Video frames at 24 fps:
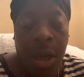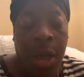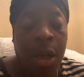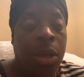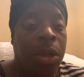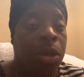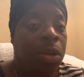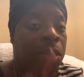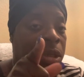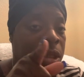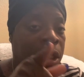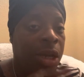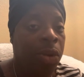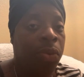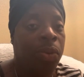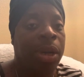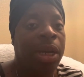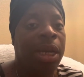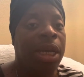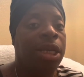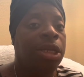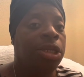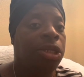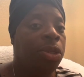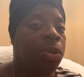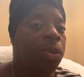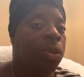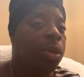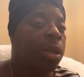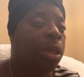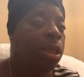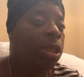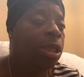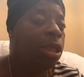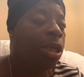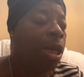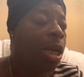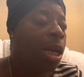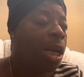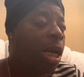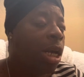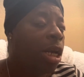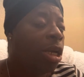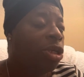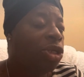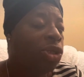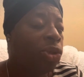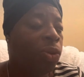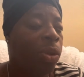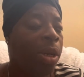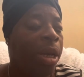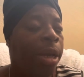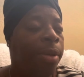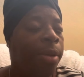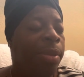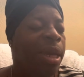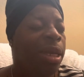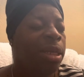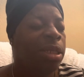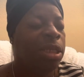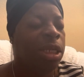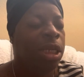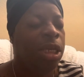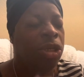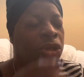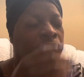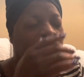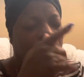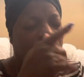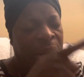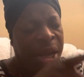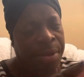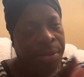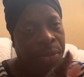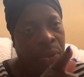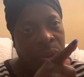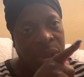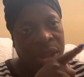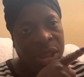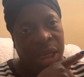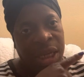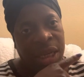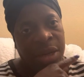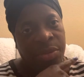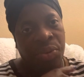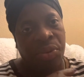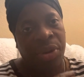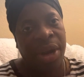You see what he's doing to Trump. And see, Trump was the